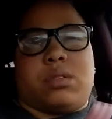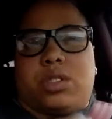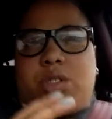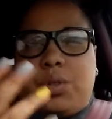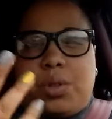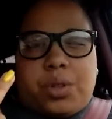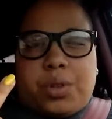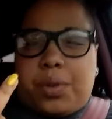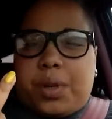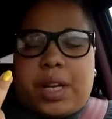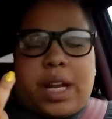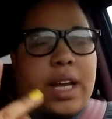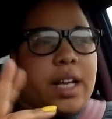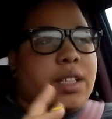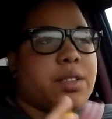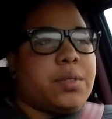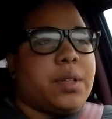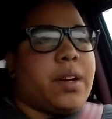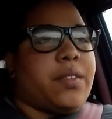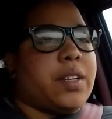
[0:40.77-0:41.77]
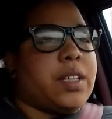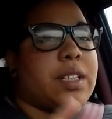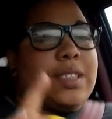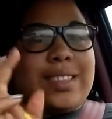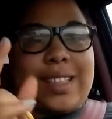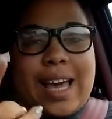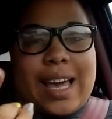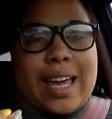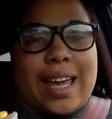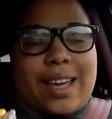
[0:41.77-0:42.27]
2 or 3 days, whatever, the
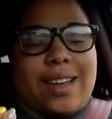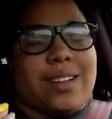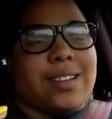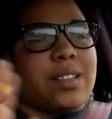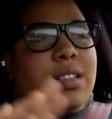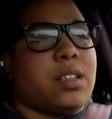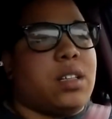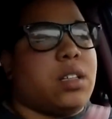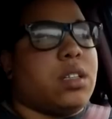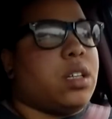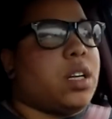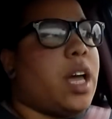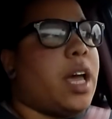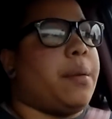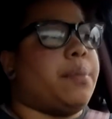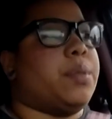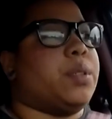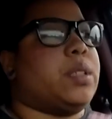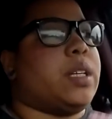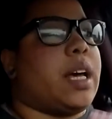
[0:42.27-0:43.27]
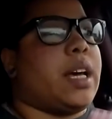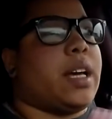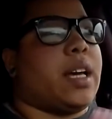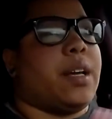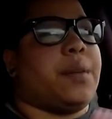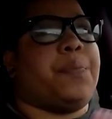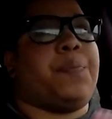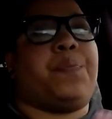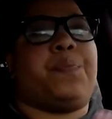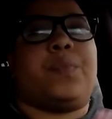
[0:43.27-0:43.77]
2nd, April
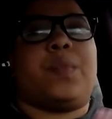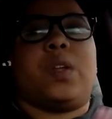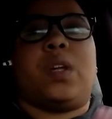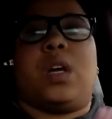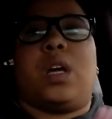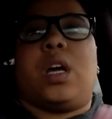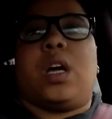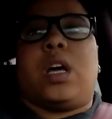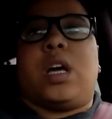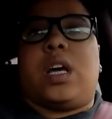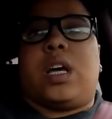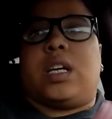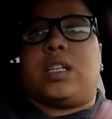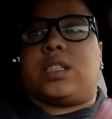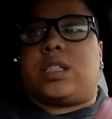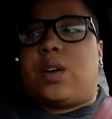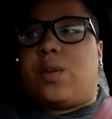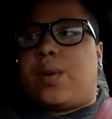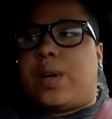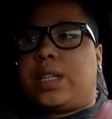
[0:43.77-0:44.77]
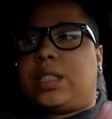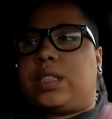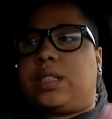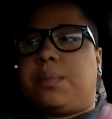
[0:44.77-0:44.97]
2nd is going